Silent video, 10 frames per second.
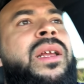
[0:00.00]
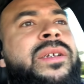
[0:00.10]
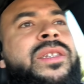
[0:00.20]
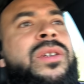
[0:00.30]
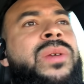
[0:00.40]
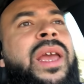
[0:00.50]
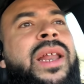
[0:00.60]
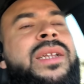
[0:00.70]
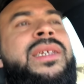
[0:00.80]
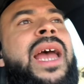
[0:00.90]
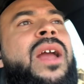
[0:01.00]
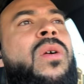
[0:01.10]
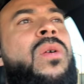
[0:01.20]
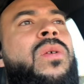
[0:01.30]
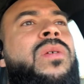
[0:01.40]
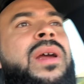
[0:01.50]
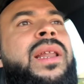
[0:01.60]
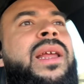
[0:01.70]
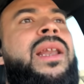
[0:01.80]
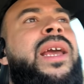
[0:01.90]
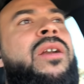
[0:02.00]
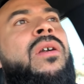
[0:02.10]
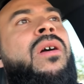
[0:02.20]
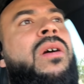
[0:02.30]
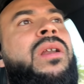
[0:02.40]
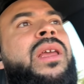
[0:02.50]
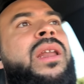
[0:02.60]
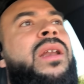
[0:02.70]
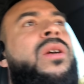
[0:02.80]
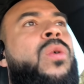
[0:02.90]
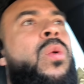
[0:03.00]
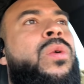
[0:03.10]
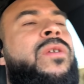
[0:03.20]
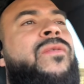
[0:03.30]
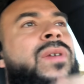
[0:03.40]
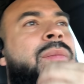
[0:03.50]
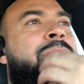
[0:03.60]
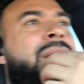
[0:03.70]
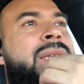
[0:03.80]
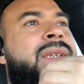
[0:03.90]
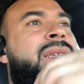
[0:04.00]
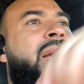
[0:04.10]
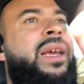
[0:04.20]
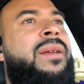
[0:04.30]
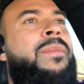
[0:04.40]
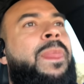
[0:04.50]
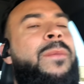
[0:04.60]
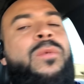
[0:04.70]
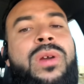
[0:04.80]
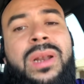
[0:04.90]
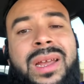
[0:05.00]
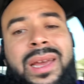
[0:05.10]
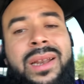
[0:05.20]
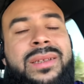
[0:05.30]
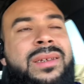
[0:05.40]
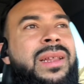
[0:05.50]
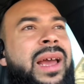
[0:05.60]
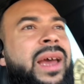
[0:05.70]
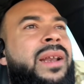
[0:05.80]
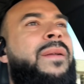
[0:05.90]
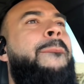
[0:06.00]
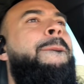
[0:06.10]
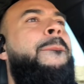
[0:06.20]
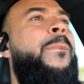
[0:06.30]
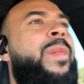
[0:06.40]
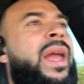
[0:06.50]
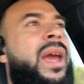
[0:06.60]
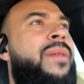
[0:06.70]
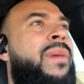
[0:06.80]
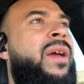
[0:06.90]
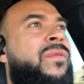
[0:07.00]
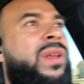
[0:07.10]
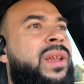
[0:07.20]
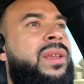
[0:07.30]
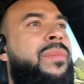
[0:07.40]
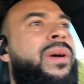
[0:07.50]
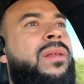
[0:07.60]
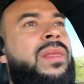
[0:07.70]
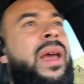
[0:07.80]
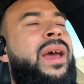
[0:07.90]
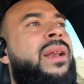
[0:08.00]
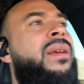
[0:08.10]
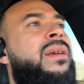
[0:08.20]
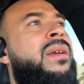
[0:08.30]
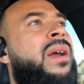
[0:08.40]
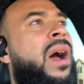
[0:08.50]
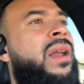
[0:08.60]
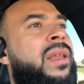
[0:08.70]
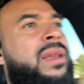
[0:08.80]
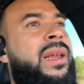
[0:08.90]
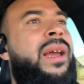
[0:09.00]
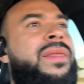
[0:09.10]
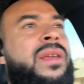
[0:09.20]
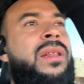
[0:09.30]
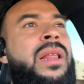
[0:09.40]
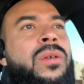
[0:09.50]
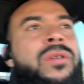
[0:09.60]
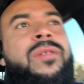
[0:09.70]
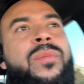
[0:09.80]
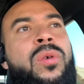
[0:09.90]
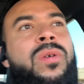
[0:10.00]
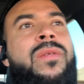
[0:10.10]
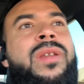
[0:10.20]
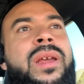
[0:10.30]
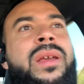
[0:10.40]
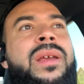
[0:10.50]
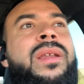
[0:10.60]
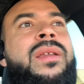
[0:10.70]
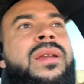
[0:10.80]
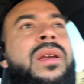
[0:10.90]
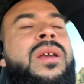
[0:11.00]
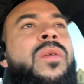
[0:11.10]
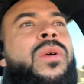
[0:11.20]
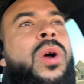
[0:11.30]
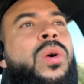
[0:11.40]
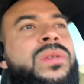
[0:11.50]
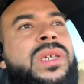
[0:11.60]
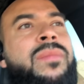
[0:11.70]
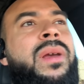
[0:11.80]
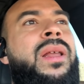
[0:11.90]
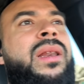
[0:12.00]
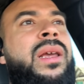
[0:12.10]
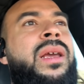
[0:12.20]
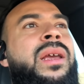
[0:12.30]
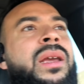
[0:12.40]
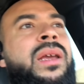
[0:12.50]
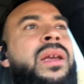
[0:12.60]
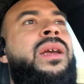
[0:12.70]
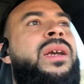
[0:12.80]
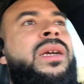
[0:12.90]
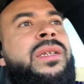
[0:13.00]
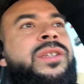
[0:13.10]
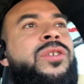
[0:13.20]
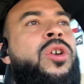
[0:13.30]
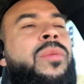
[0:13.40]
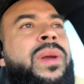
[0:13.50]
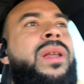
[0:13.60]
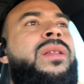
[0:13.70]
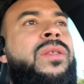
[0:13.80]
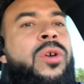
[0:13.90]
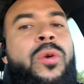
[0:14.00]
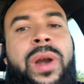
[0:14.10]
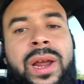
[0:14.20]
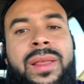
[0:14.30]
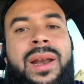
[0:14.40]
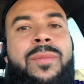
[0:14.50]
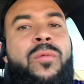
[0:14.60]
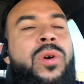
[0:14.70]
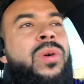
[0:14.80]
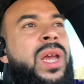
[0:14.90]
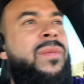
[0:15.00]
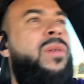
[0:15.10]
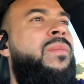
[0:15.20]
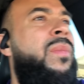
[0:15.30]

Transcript: to get a tackle, and then later on getting a corner from Penn State. We're going to get into that and my feelings about that. Honestly, I think that those moves is what ultimately determine the grade that I will give them